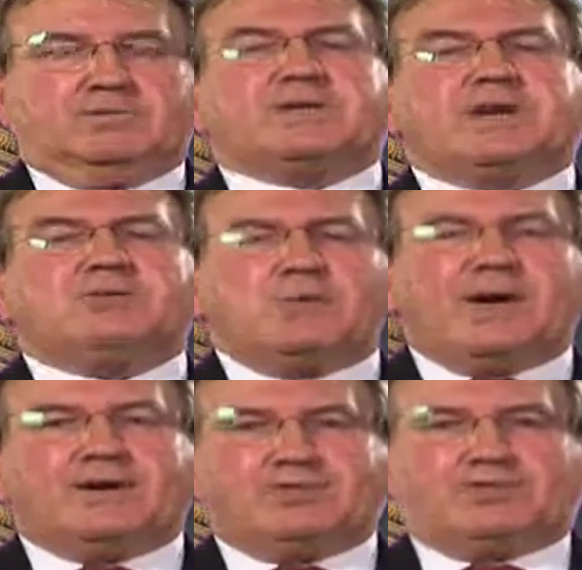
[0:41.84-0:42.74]
But now we
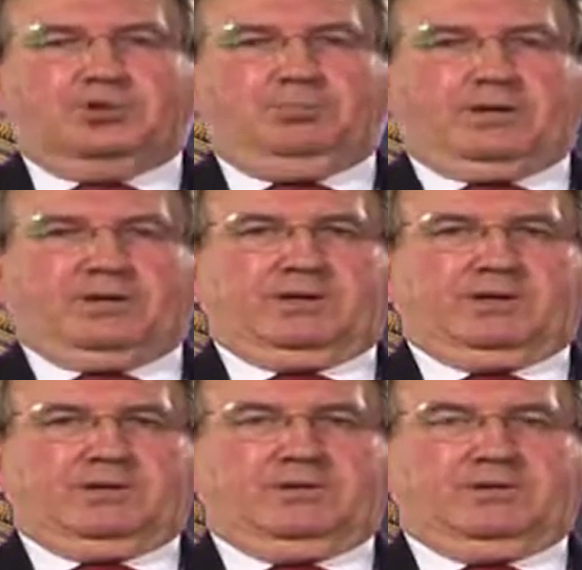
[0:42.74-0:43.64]
have a
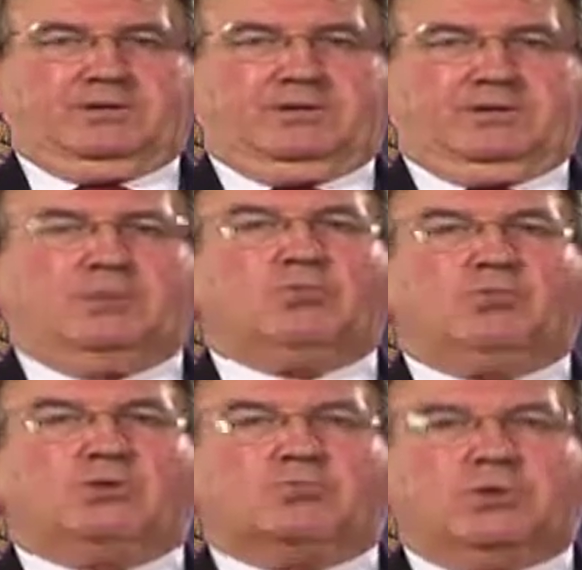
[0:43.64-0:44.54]
topic, and
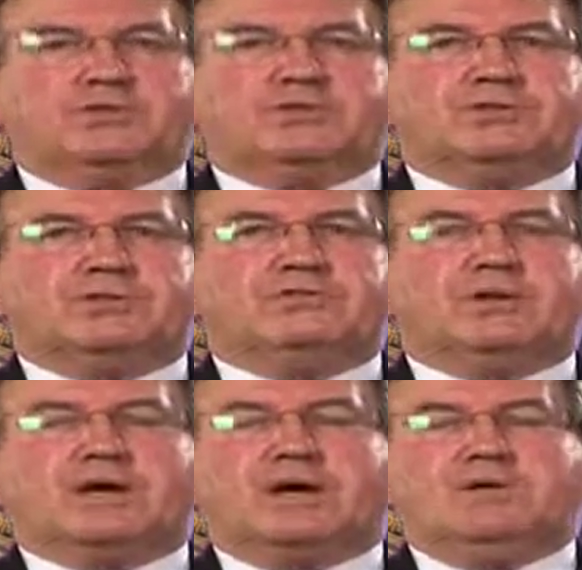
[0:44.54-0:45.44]
what we want to do
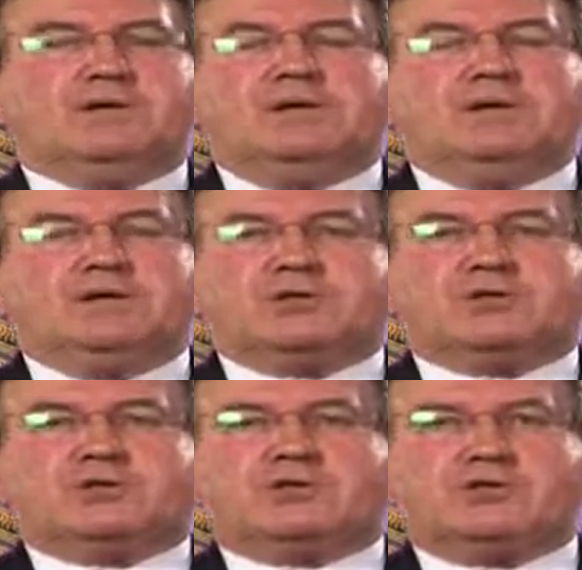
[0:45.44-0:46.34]
now is
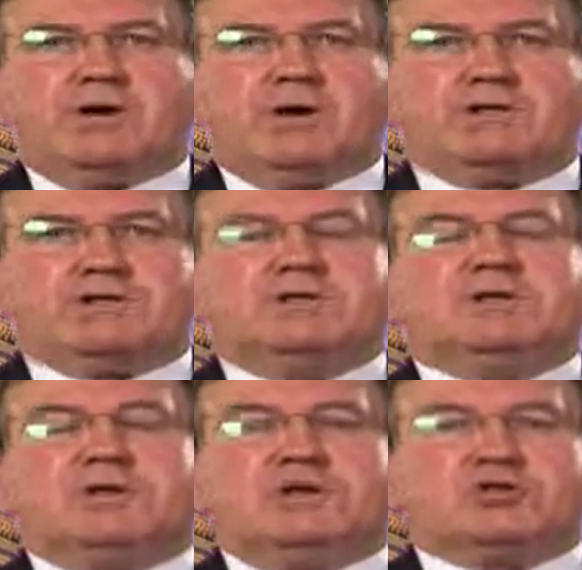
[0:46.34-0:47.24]
to create
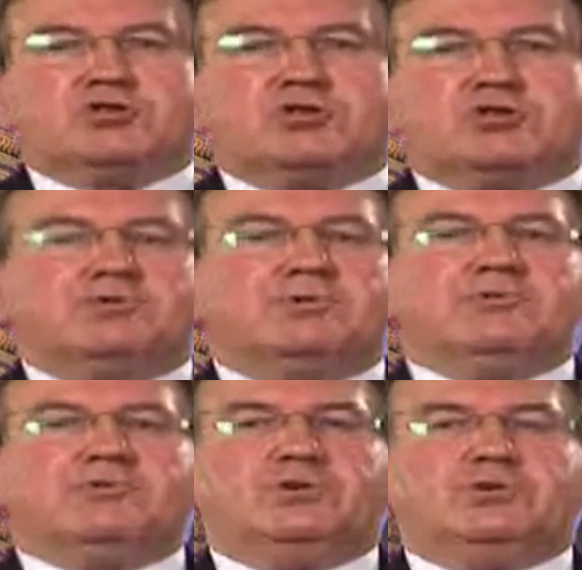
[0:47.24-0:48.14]
a literature
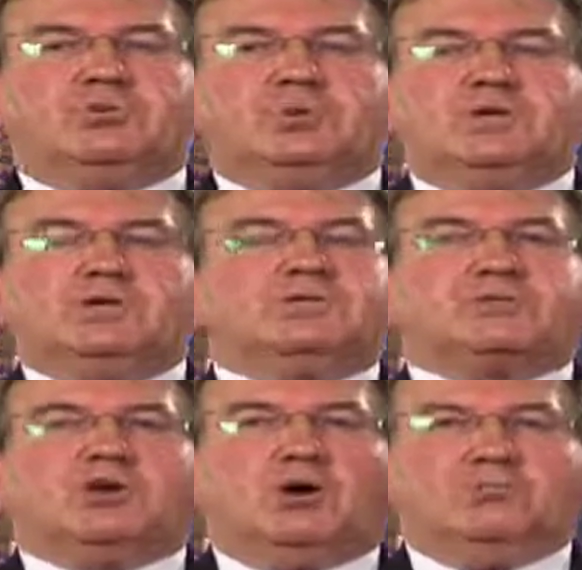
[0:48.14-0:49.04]
review
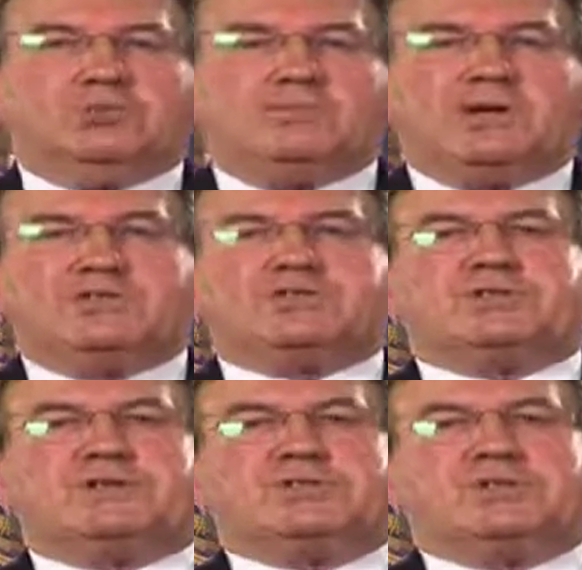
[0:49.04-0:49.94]
that
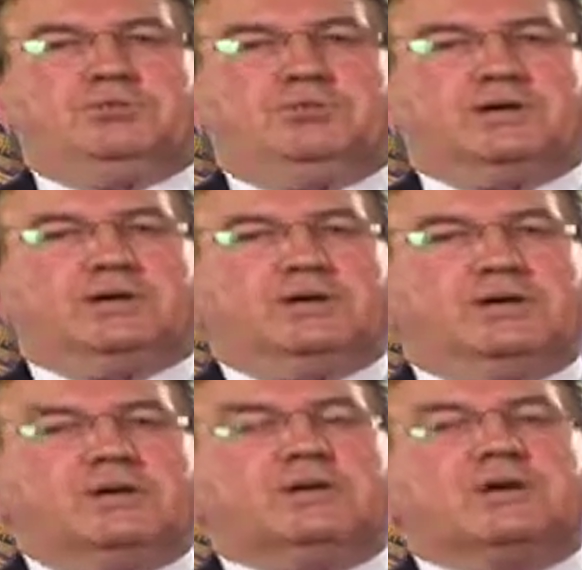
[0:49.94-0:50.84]
complements that topic
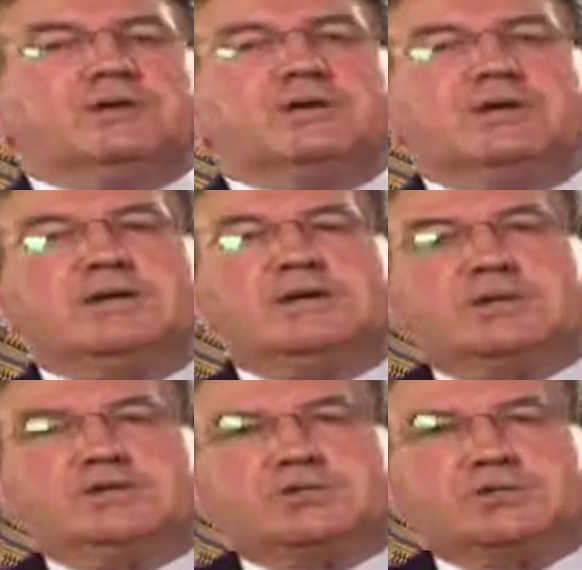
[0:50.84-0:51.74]
and
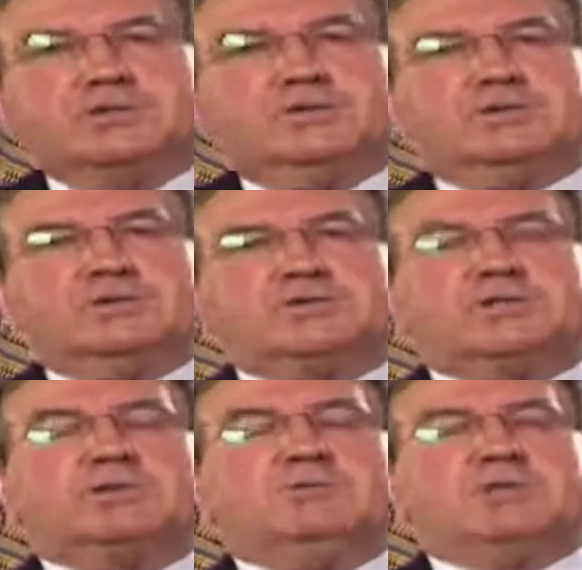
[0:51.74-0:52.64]
leads
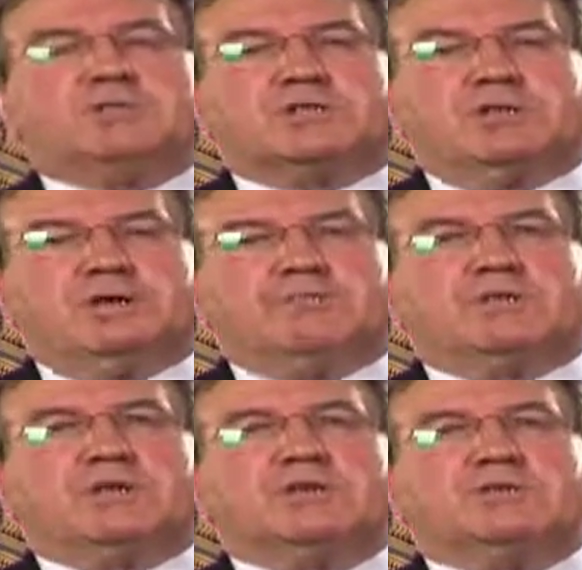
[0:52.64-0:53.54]
seamlessly
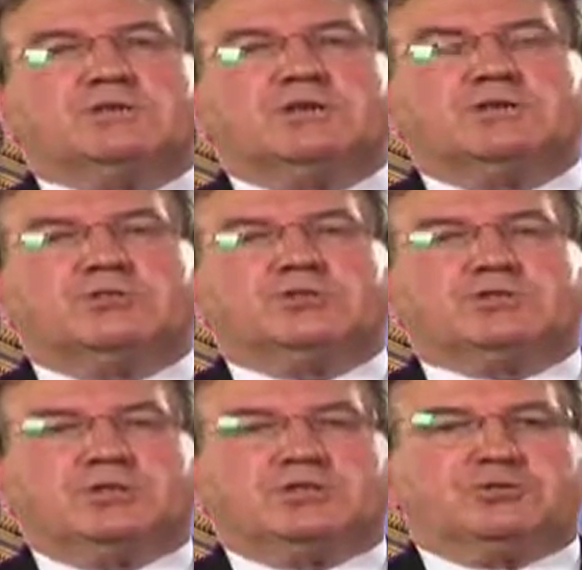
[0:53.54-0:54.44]
into your
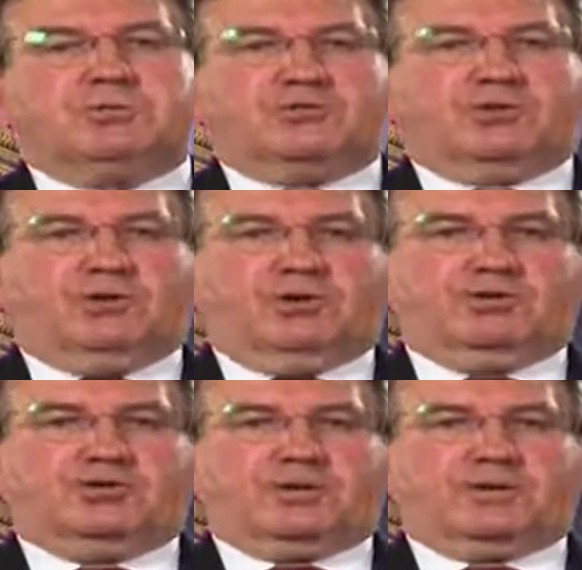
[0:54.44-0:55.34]
research
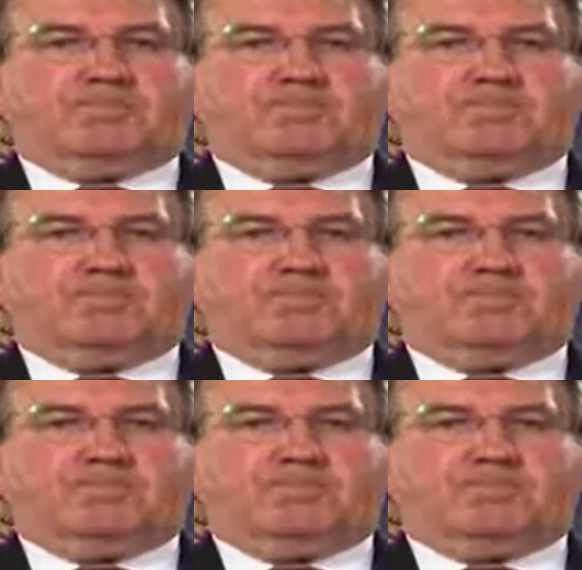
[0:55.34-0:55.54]
methodology.